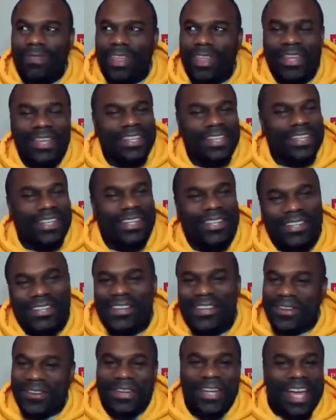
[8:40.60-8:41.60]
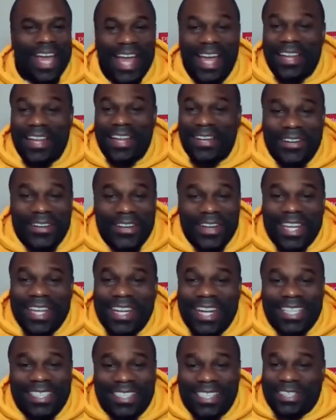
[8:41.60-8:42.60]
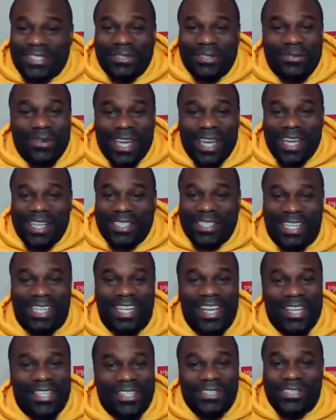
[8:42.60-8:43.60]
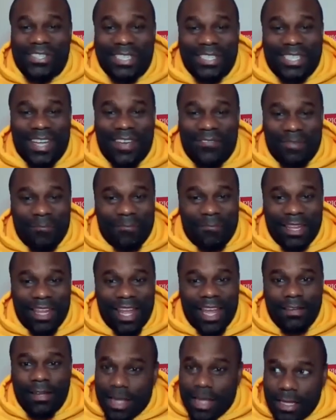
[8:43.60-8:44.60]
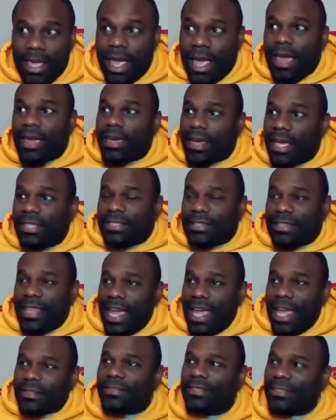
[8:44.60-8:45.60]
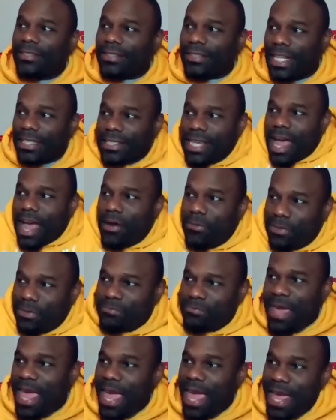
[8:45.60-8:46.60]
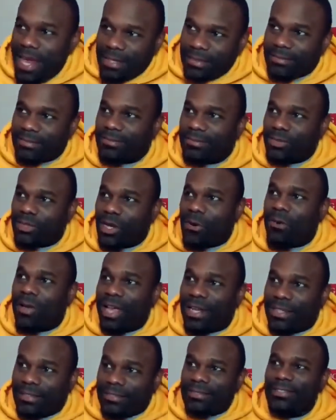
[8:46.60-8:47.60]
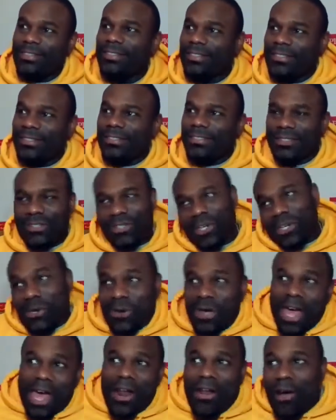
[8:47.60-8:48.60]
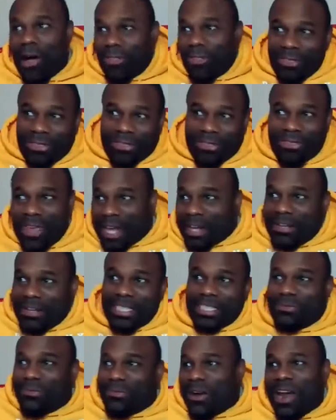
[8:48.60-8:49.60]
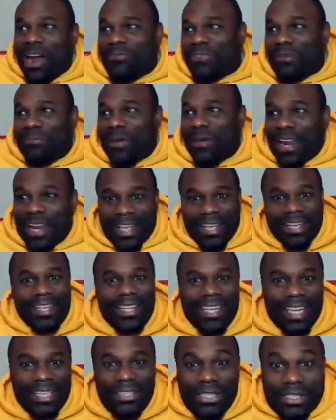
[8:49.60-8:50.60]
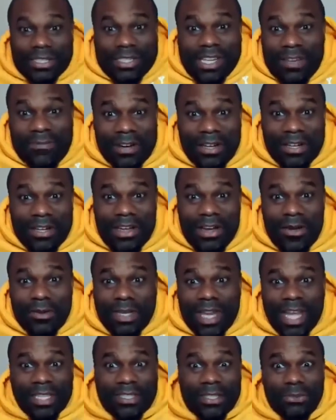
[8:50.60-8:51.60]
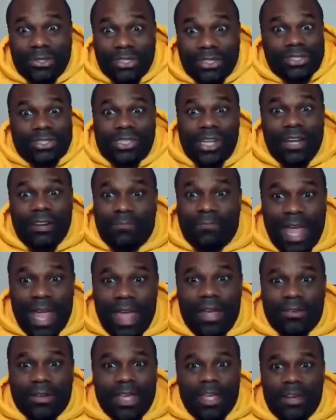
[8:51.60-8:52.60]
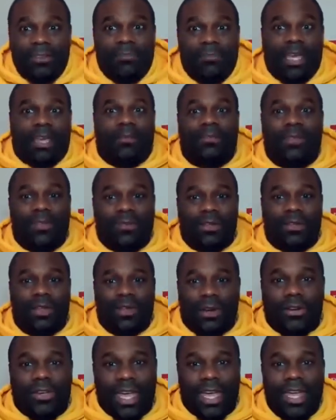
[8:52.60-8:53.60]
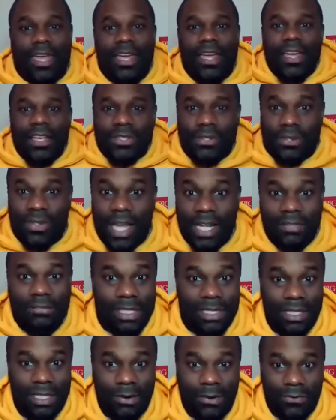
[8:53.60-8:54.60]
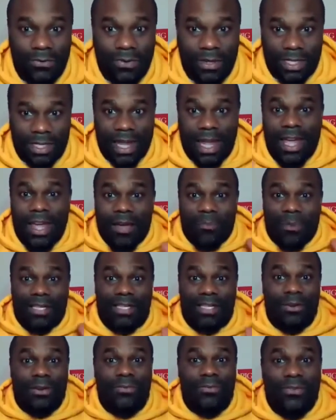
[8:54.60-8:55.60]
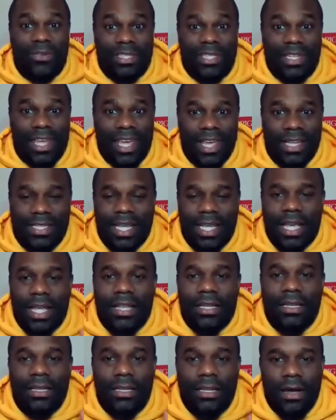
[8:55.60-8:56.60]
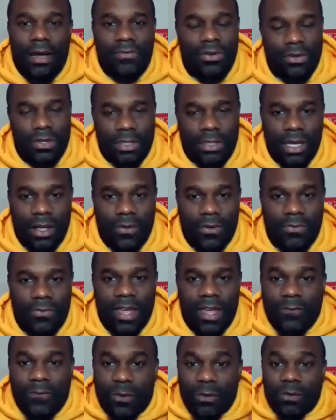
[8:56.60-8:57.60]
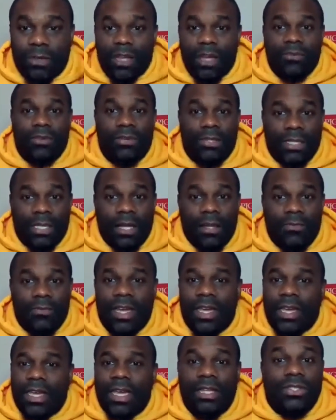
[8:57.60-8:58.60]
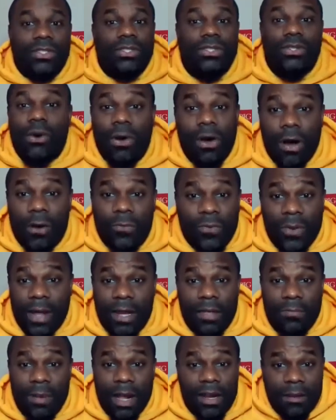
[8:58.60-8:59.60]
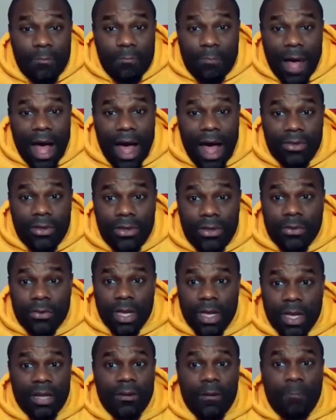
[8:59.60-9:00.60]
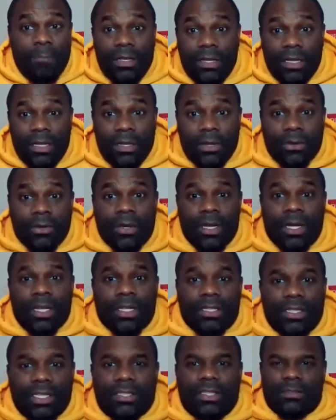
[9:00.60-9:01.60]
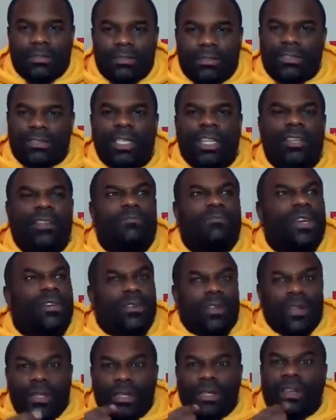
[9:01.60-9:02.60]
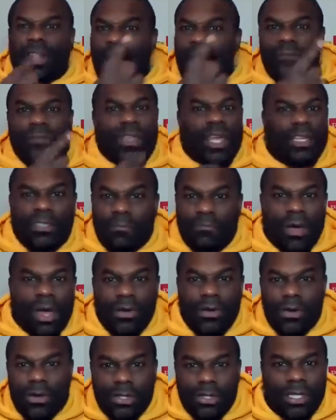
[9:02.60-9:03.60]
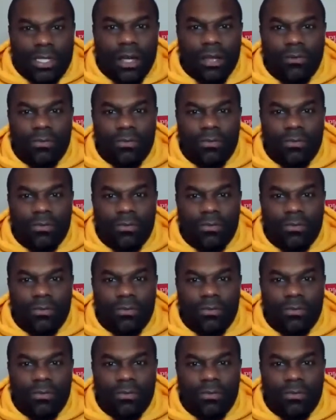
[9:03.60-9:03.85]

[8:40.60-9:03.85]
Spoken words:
I don't know. In this situation, you just have to be like, yeah, it's thin. That's how it was made. So what? So you got all the thickness for everybody. And just leave it alone. Like, they'll just shut them down and it'll make them leave you alone. Okay? So that's my secret for today. My secret for today is love yourself. If you love yourself, it's so hard for anybody to bother you and to bully you. Just look in the mirror and love things about yourself.